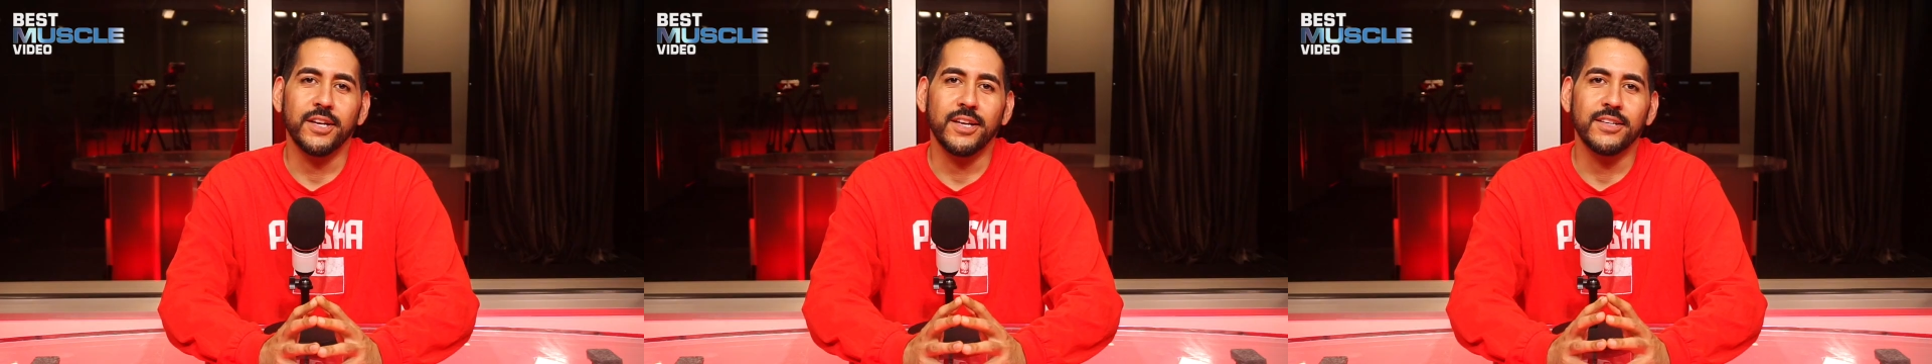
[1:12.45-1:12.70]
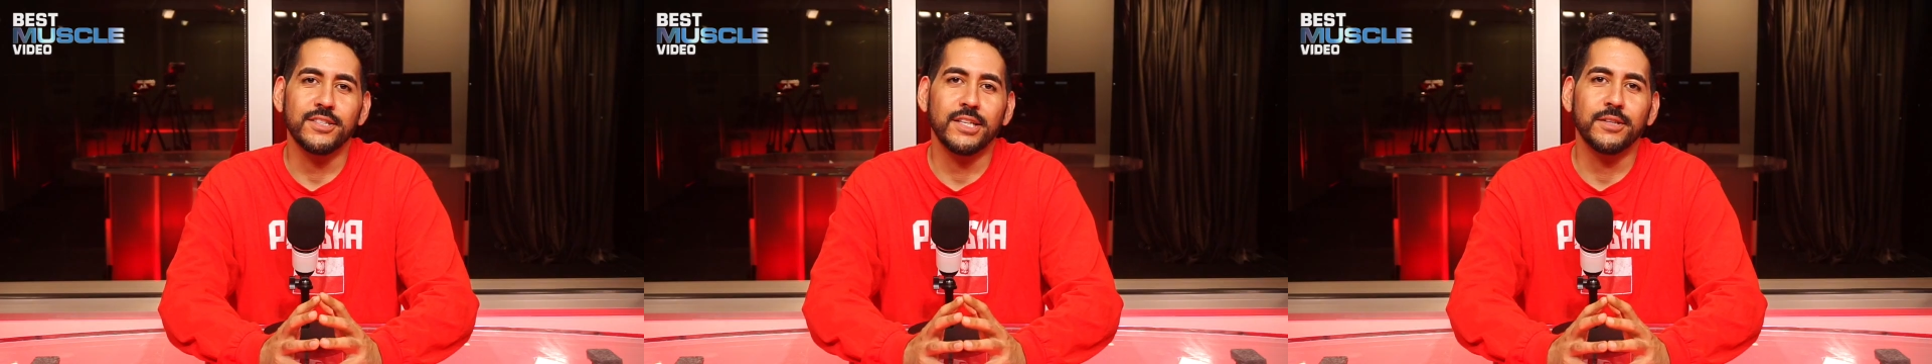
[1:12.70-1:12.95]

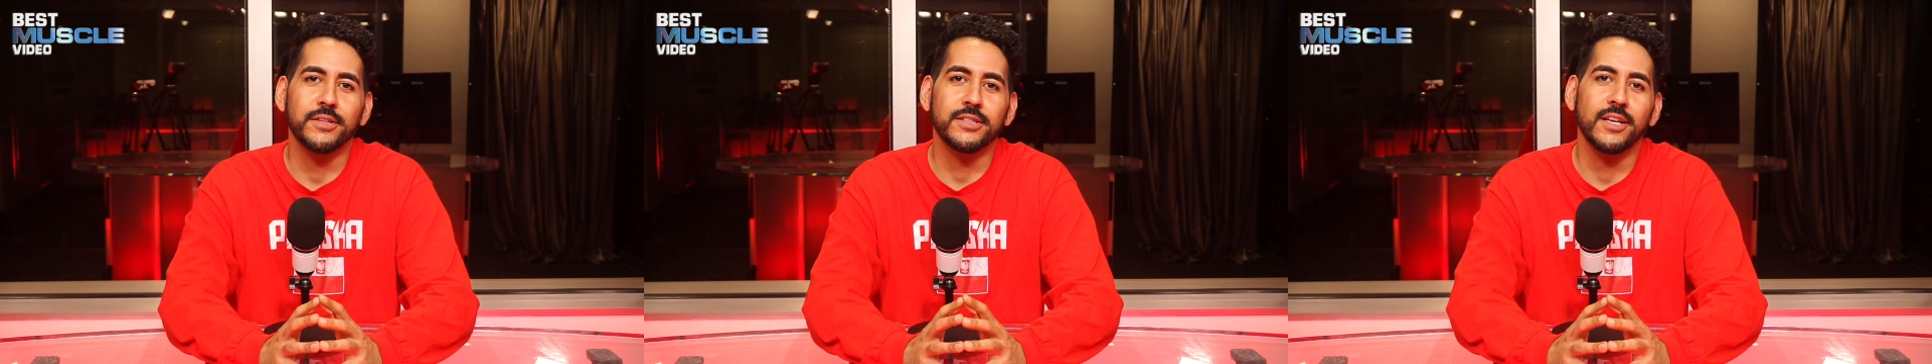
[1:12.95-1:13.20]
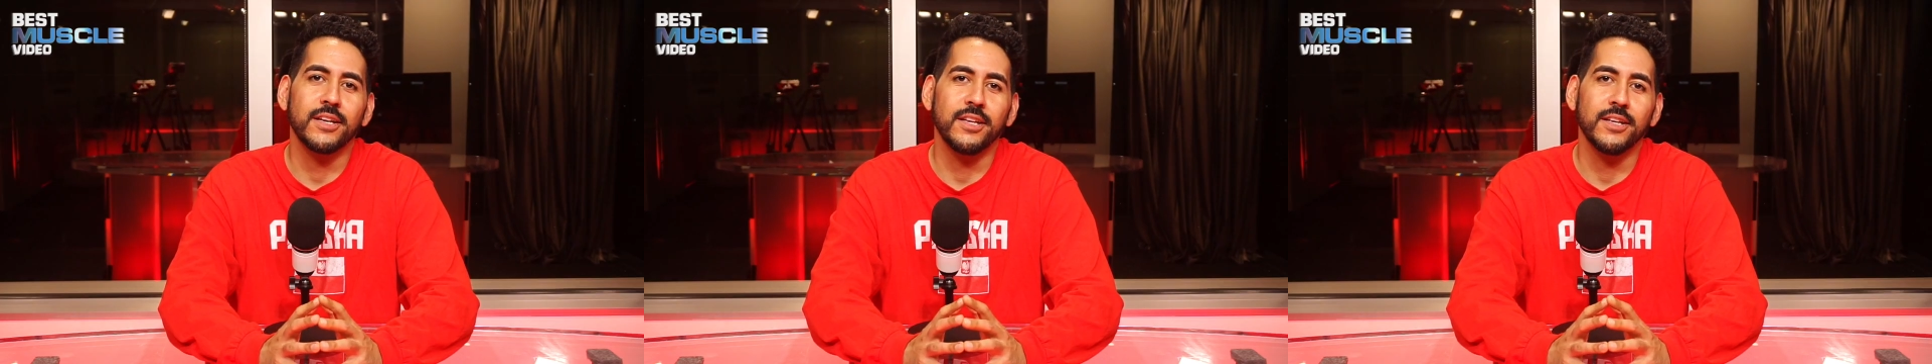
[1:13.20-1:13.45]
and she
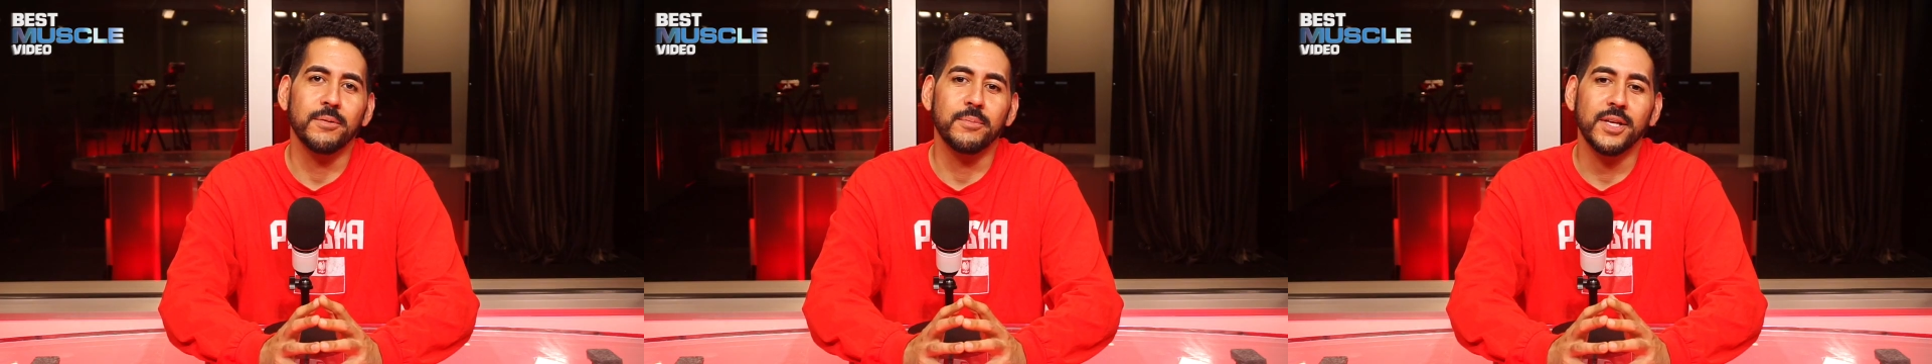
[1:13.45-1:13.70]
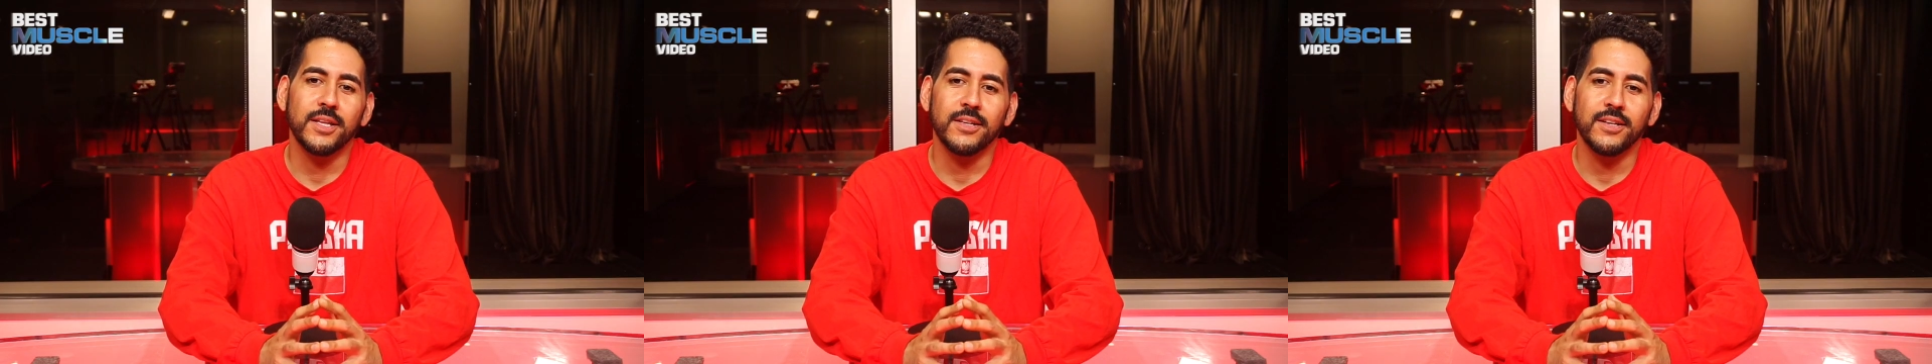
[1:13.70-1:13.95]
looked at
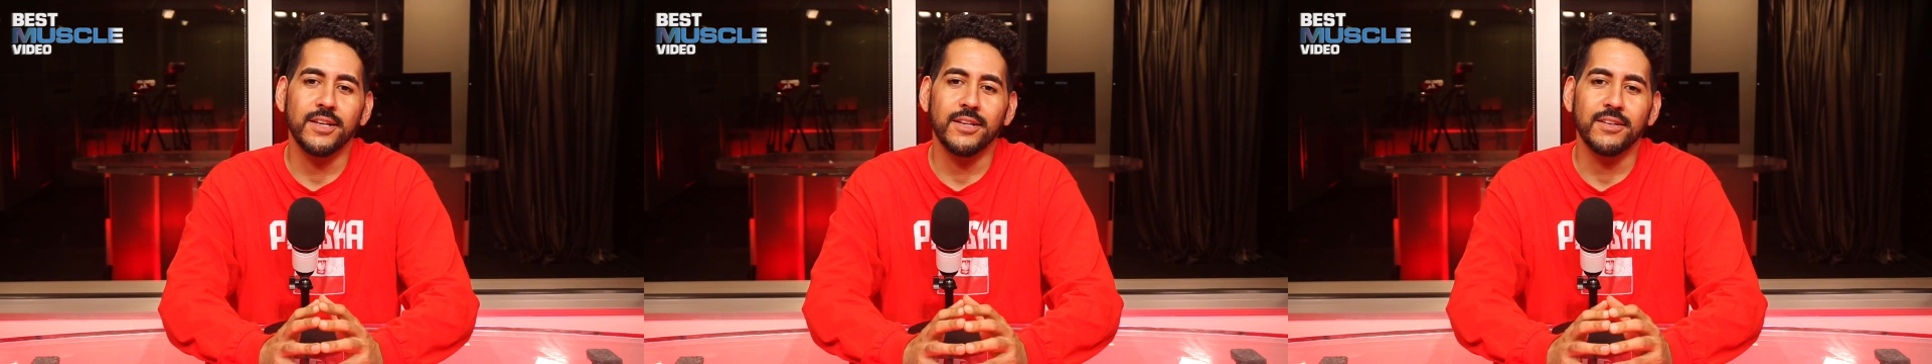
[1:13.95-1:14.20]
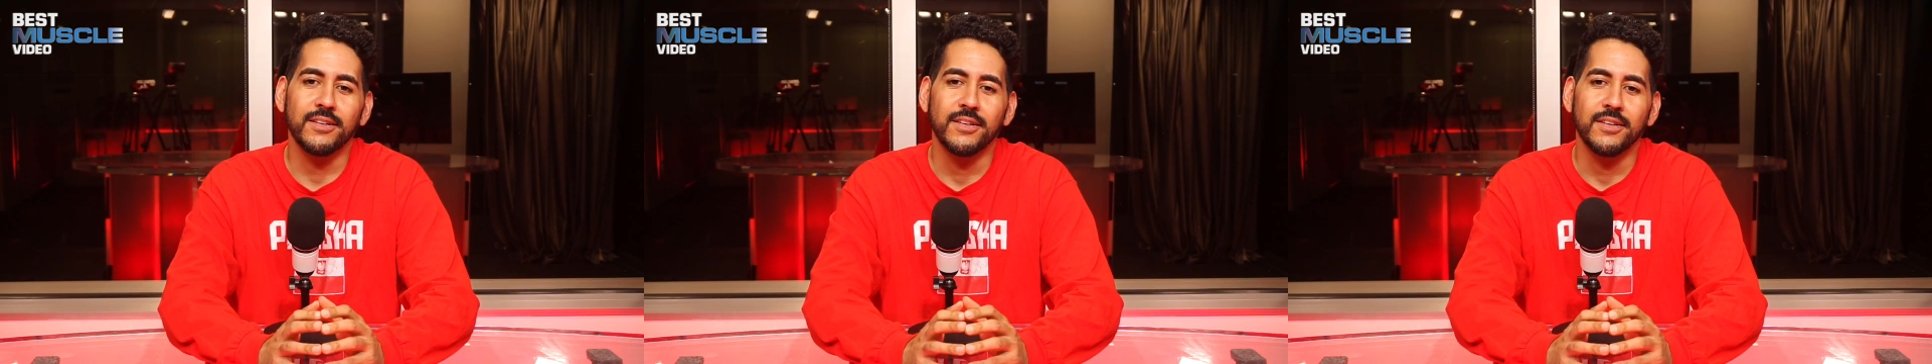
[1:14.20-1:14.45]
him, and
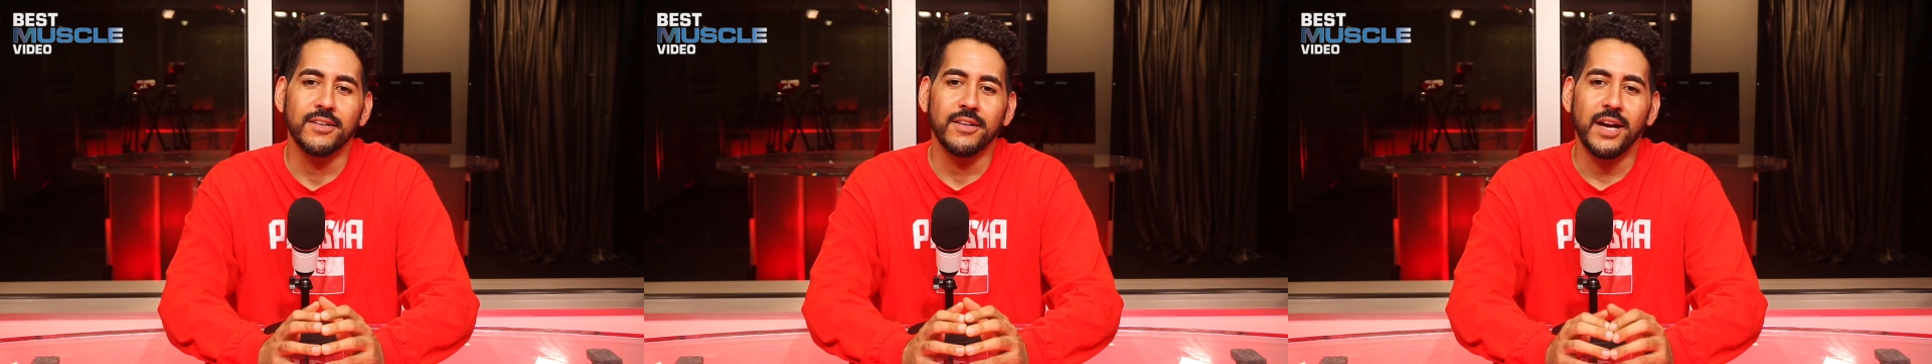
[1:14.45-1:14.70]
and